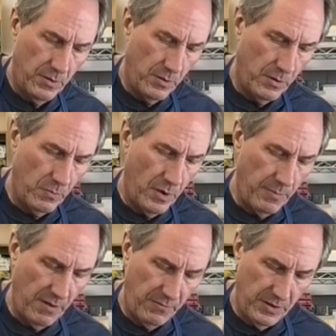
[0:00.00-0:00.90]
You can wipe
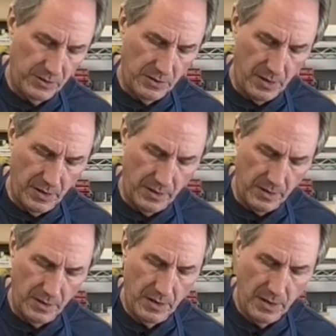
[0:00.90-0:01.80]
that finish on
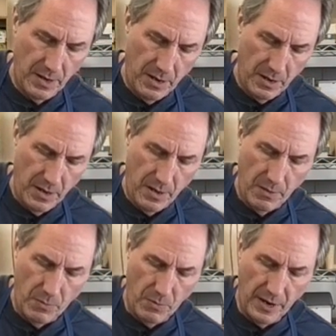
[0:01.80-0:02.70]
and
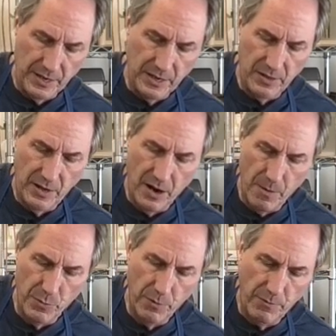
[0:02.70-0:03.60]
what I did there,
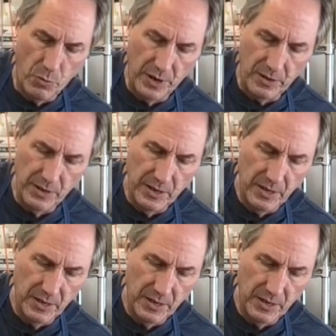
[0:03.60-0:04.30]
move quickly,